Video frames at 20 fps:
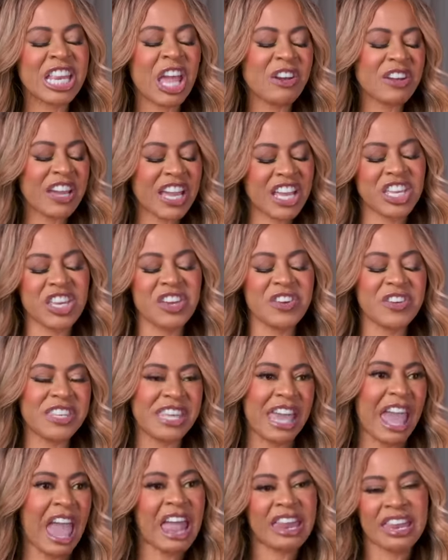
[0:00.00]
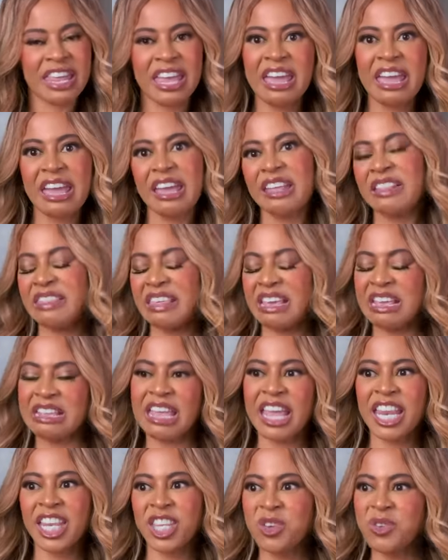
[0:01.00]
know, because you said
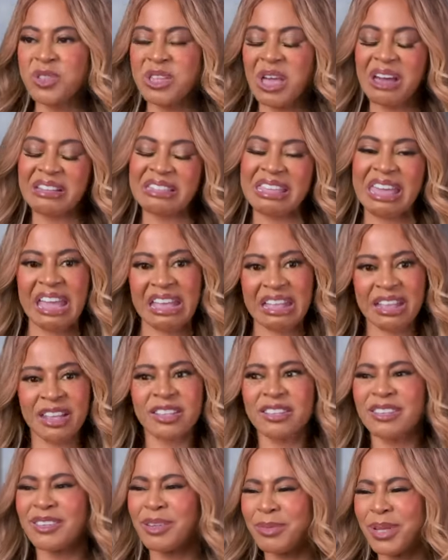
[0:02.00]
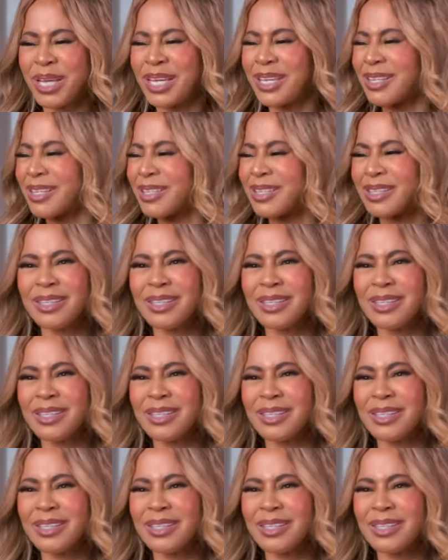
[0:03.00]
this and you told me, and I'm like.